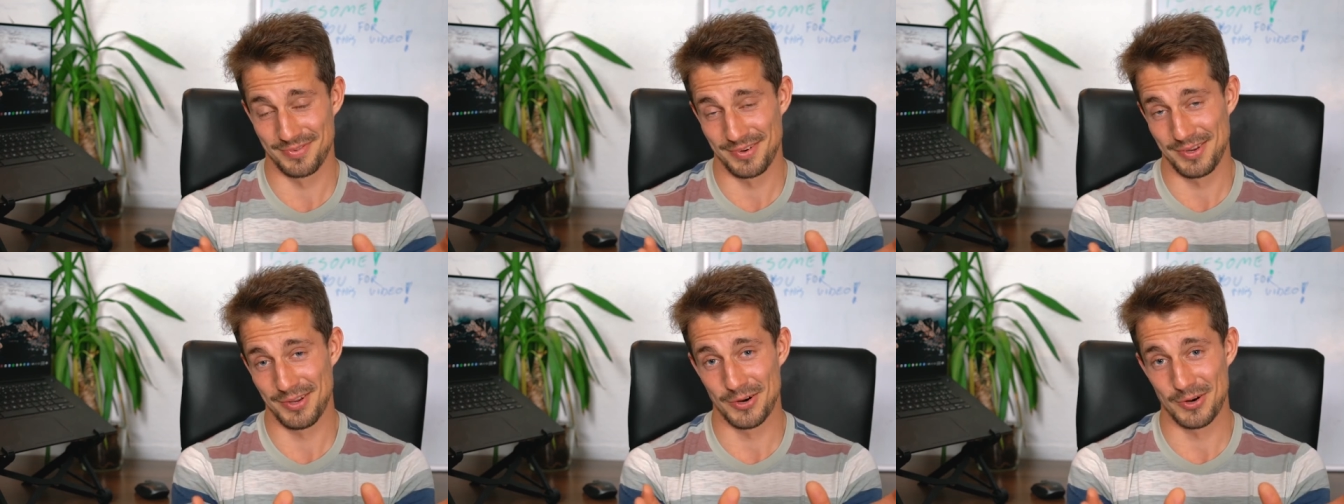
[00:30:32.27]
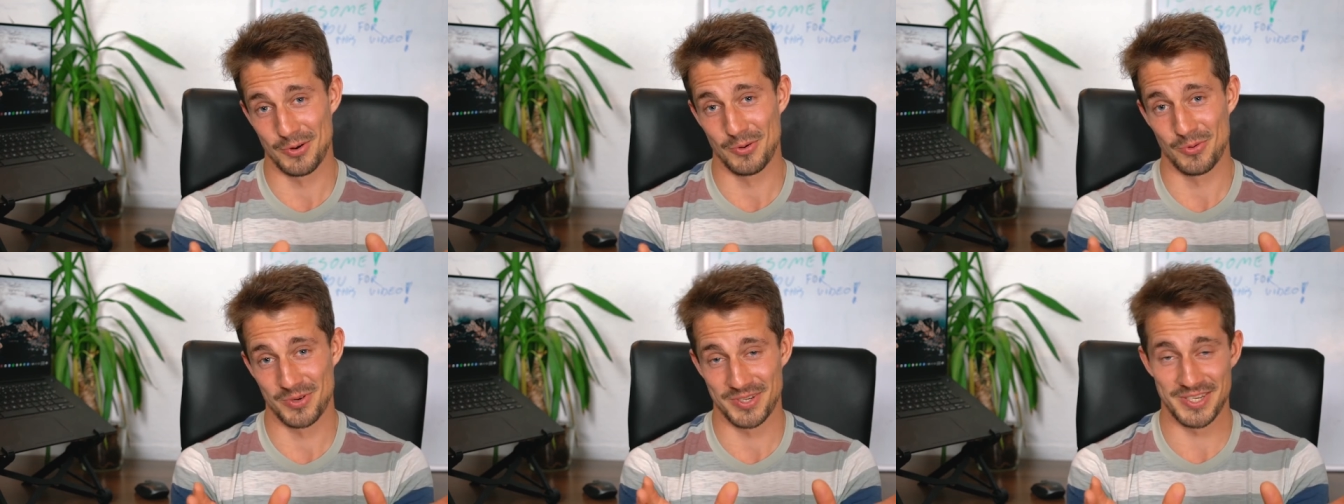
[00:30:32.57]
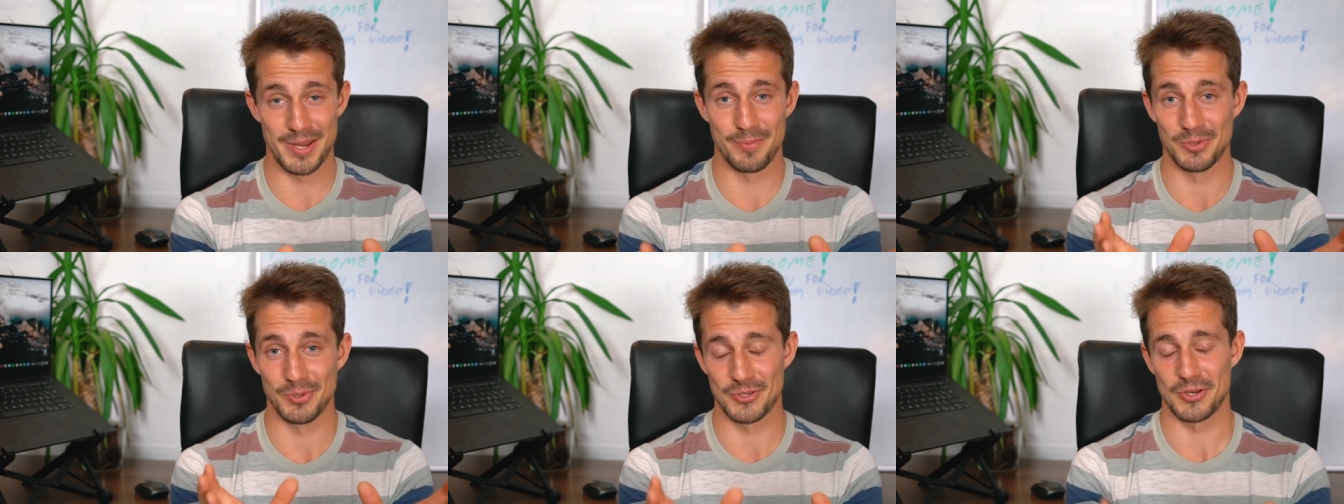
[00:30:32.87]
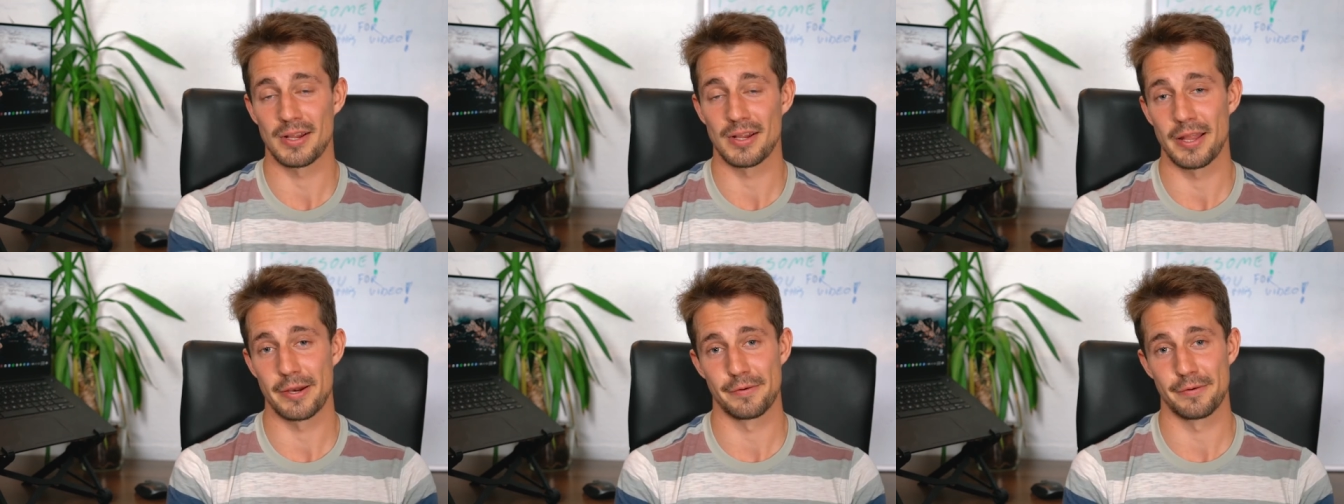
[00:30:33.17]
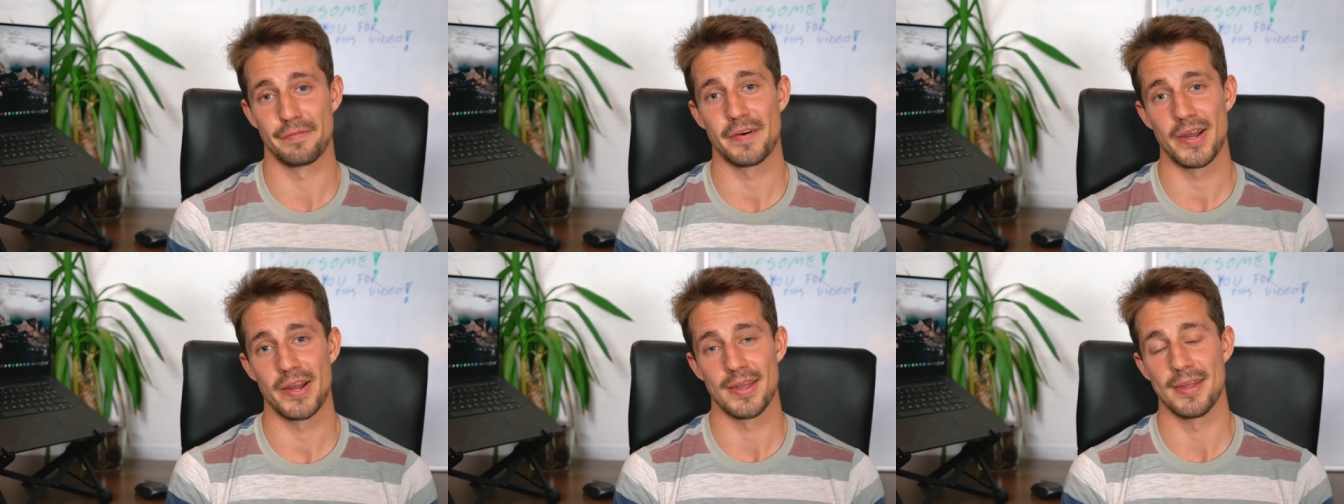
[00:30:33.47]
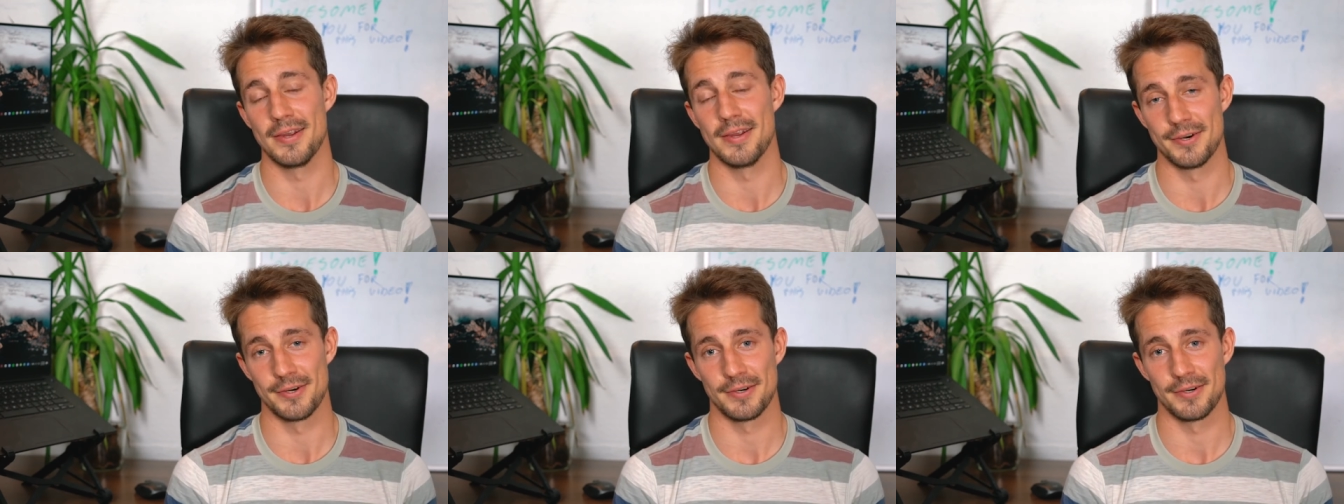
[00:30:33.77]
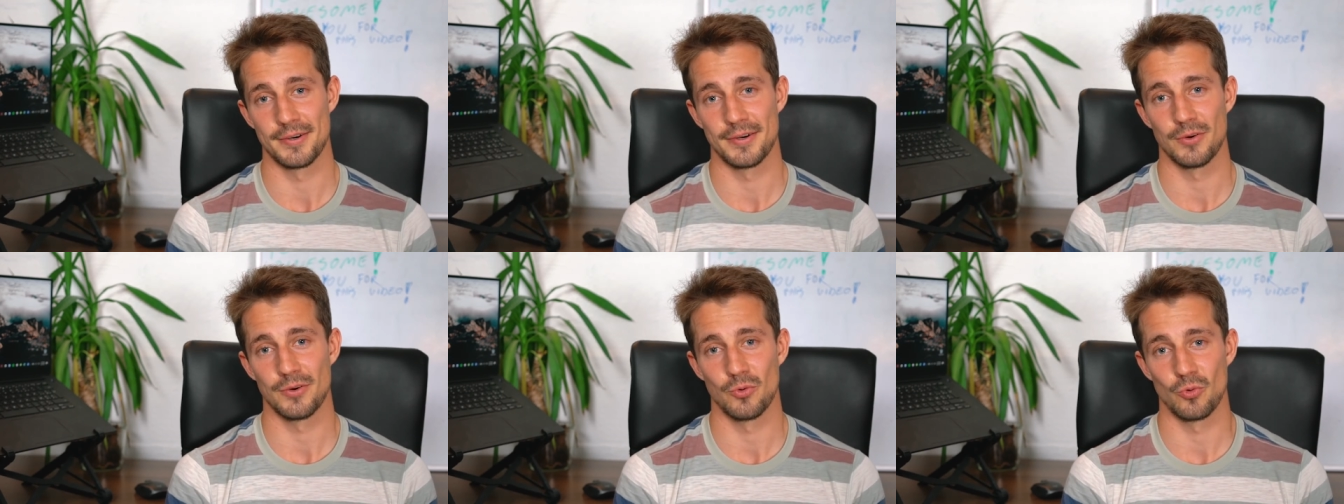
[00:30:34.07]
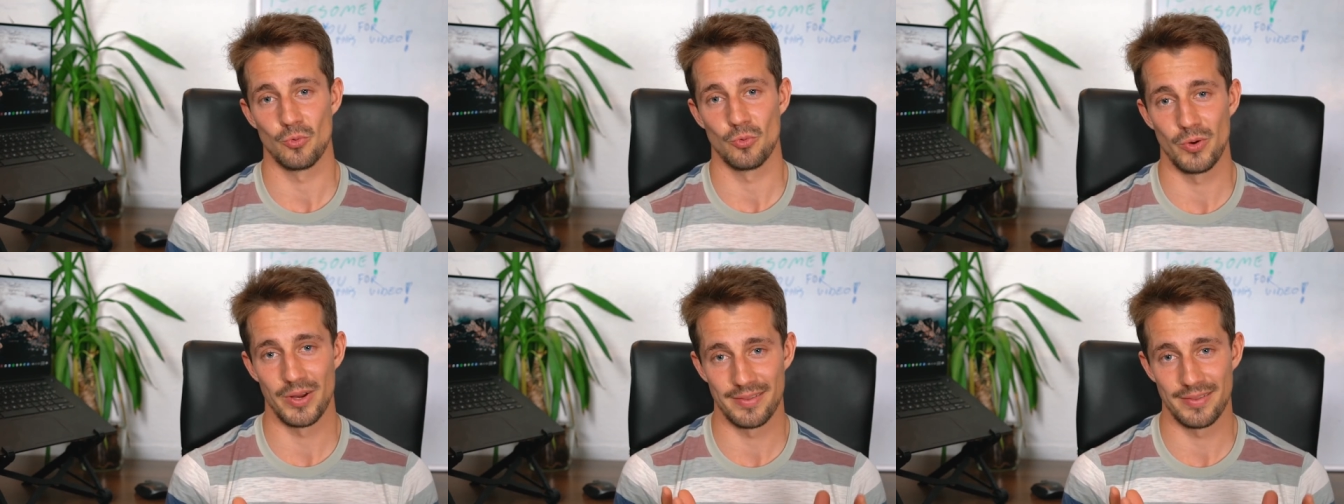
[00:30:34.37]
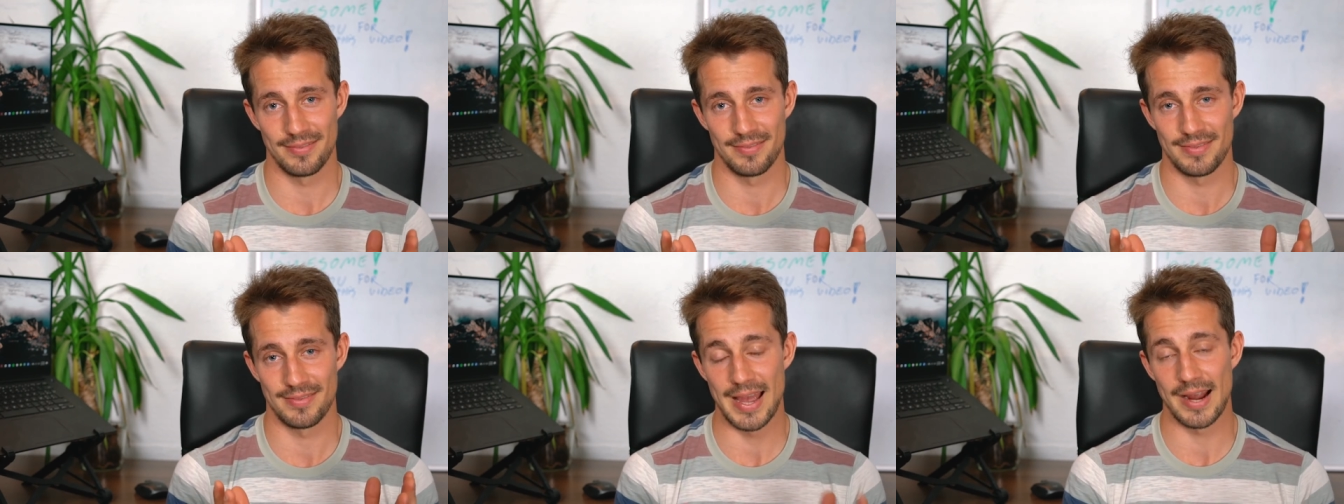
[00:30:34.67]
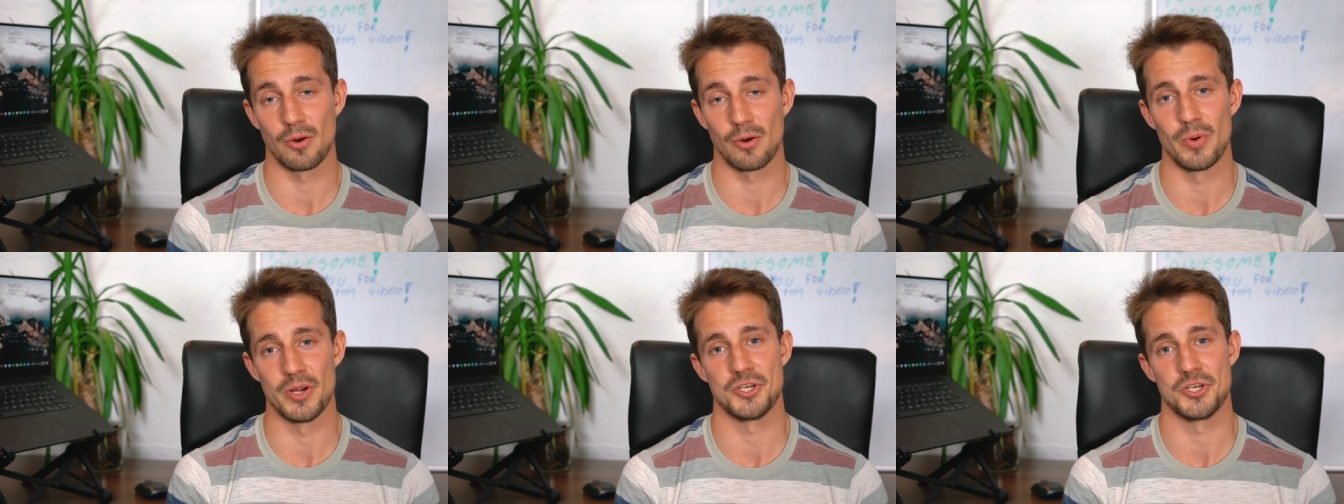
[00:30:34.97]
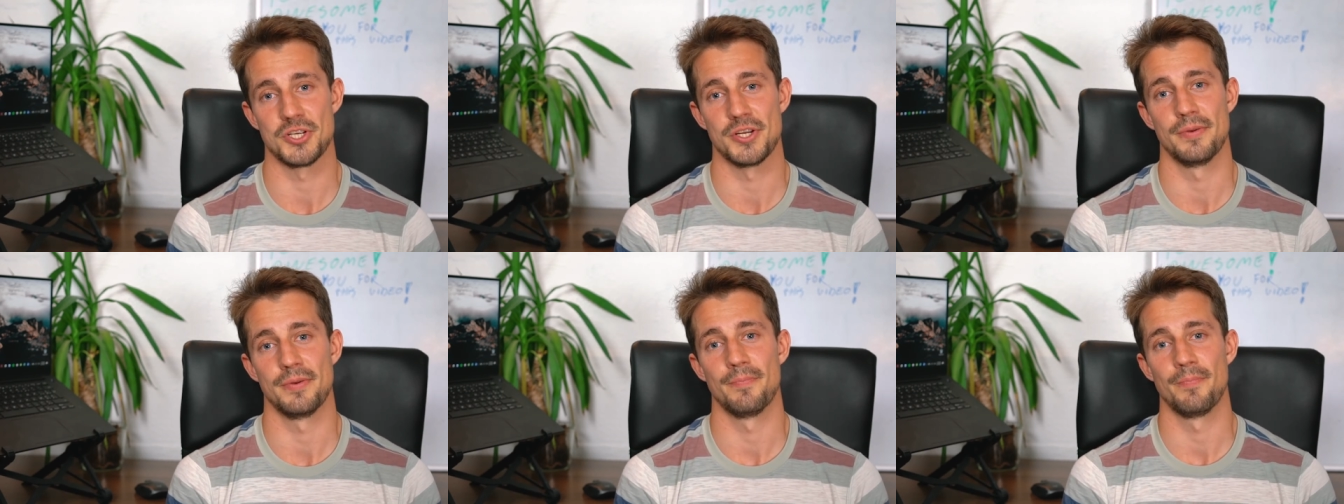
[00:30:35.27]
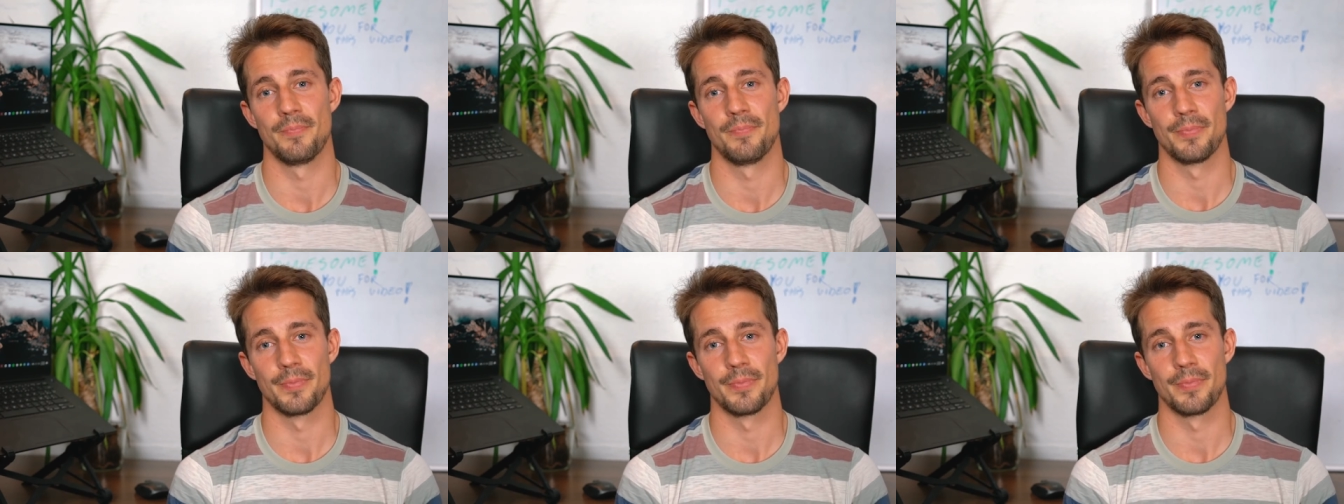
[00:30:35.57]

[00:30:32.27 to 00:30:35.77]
you know, was able to clarify here with that question.